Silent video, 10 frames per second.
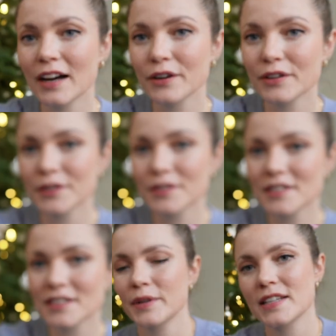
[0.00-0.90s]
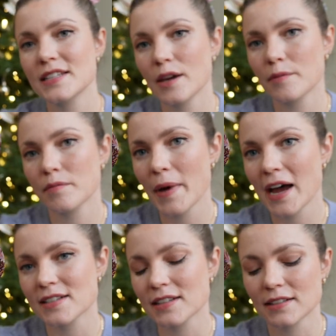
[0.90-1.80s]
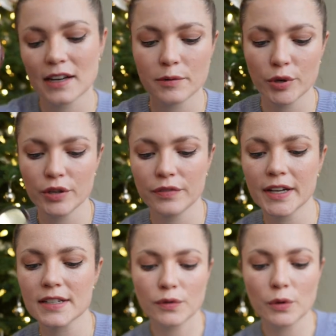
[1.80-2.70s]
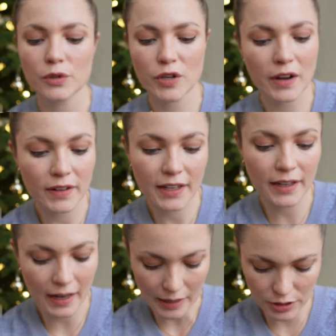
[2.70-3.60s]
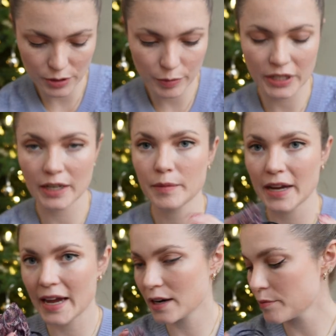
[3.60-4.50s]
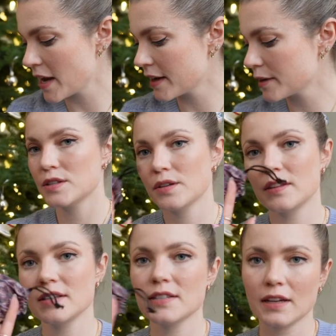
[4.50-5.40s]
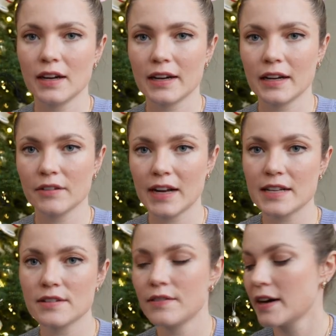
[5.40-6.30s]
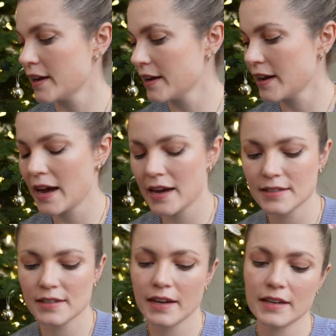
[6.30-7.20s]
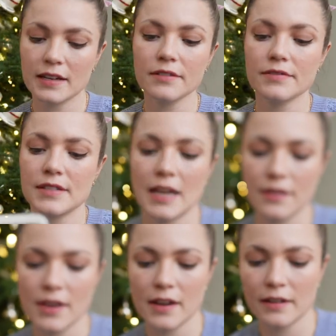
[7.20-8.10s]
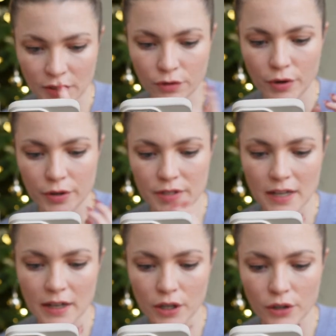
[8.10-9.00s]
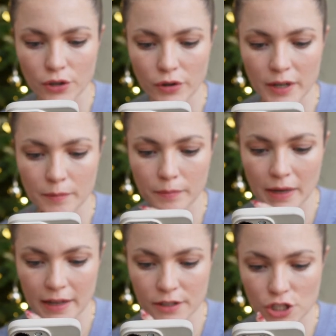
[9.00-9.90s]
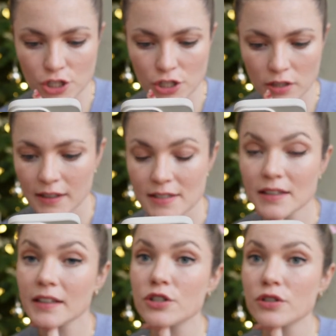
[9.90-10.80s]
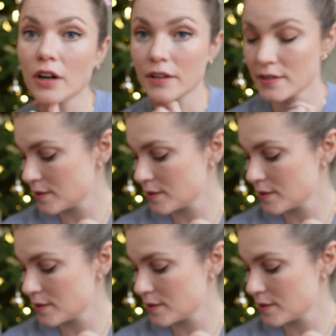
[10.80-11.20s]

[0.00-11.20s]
How cute. With the same pattern and perfect for traveling and to put in my handbag. So this I kind of classify as a gift. And then the Rose Ink Cream Blush is $32.